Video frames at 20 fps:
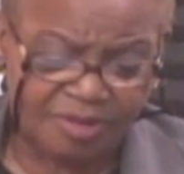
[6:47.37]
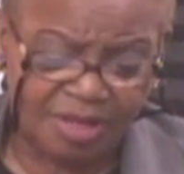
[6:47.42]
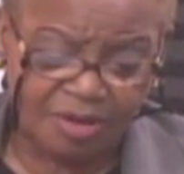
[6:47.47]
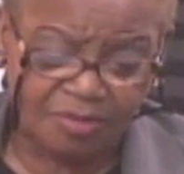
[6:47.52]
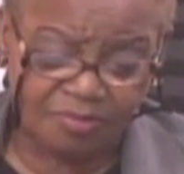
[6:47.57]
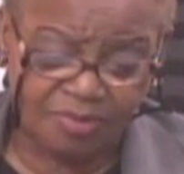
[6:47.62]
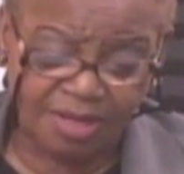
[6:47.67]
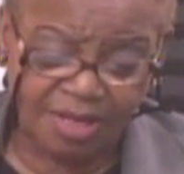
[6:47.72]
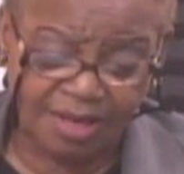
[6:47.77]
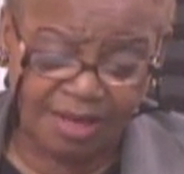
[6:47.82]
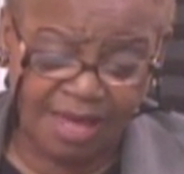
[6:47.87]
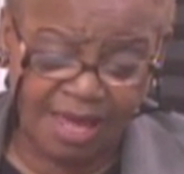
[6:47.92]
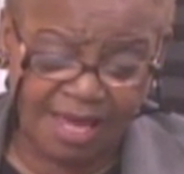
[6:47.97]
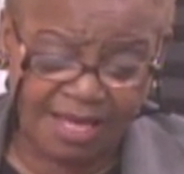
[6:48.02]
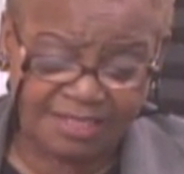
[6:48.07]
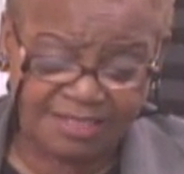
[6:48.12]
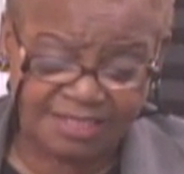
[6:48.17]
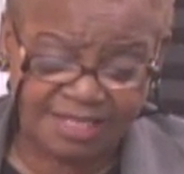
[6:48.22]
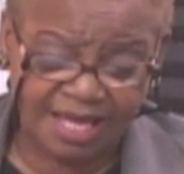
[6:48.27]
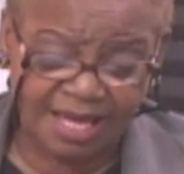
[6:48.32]
they
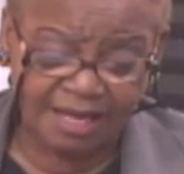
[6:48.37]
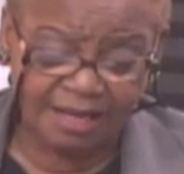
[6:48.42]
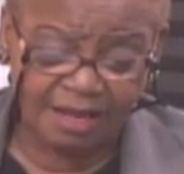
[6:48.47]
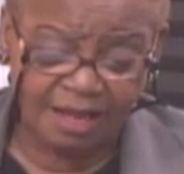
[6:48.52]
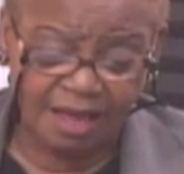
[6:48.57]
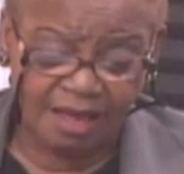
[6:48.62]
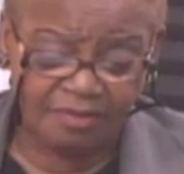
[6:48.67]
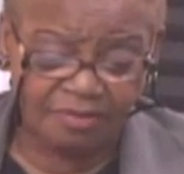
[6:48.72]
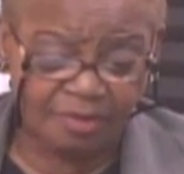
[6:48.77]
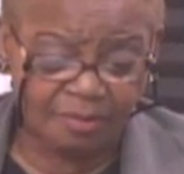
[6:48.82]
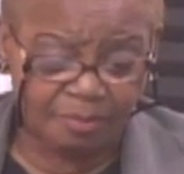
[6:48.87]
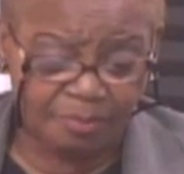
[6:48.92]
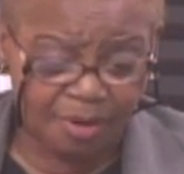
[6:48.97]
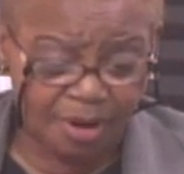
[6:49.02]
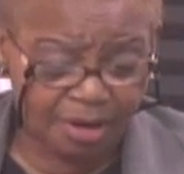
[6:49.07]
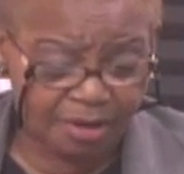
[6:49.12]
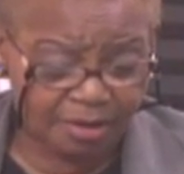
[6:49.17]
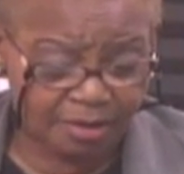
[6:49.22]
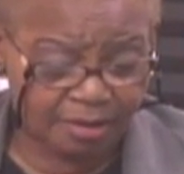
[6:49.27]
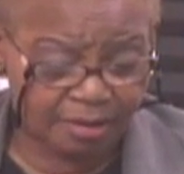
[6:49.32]
realized that the
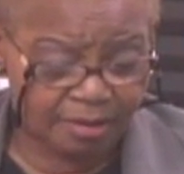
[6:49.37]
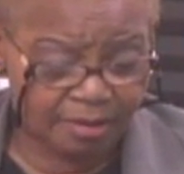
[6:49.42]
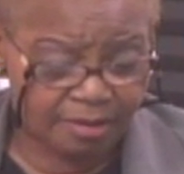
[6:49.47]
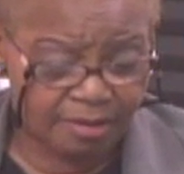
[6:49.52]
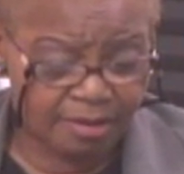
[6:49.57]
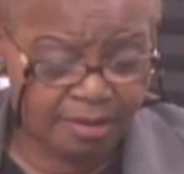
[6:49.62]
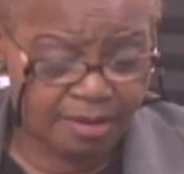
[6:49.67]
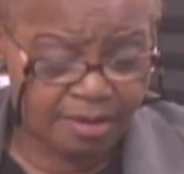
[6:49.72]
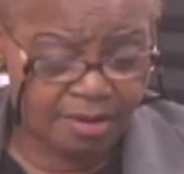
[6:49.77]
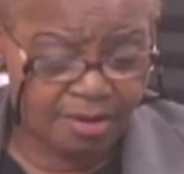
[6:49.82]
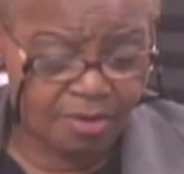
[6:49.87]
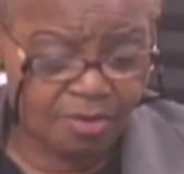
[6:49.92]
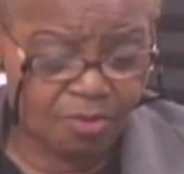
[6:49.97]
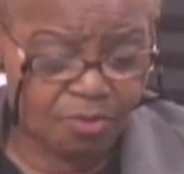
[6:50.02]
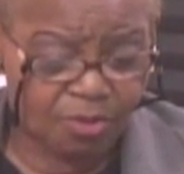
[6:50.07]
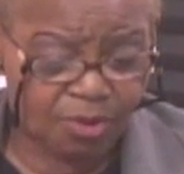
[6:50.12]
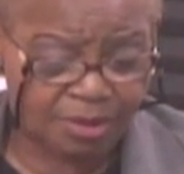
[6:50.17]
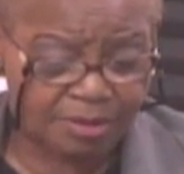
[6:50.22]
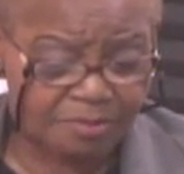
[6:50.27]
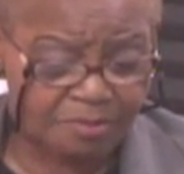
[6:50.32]
butter
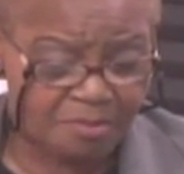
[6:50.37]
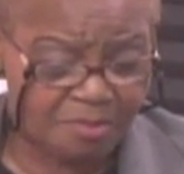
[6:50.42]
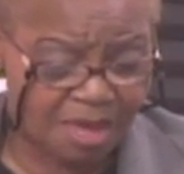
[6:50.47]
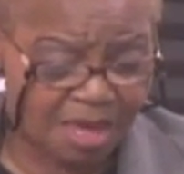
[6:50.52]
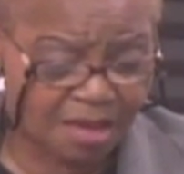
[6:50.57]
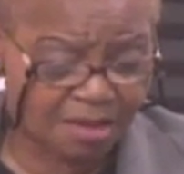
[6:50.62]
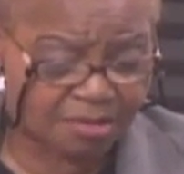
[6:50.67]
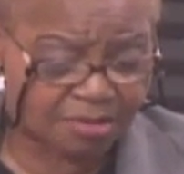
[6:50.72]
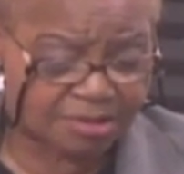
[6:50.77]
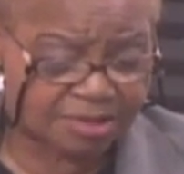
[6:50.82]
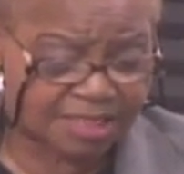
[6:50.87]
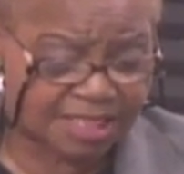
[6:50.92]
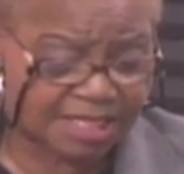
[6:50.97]
would melt